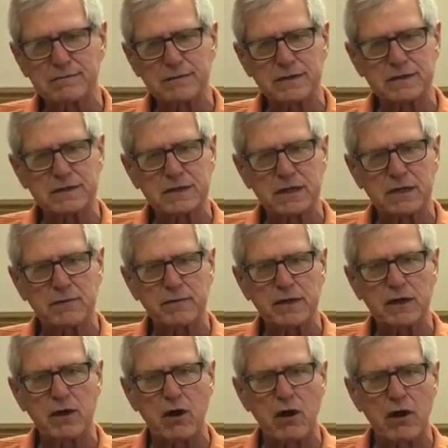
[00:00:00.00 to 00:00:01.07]
It's going to be
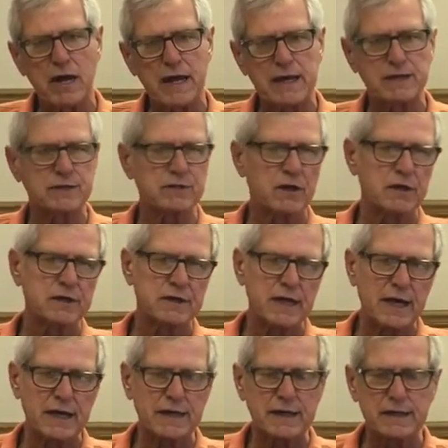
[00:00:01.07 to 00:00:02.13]
an all hands on
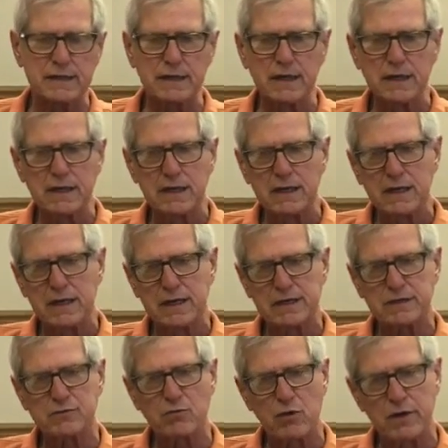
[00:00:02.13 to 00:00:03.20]
deck, and
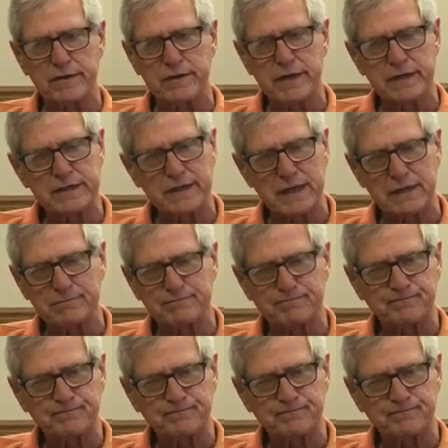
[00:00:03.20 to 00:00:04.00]
it's one that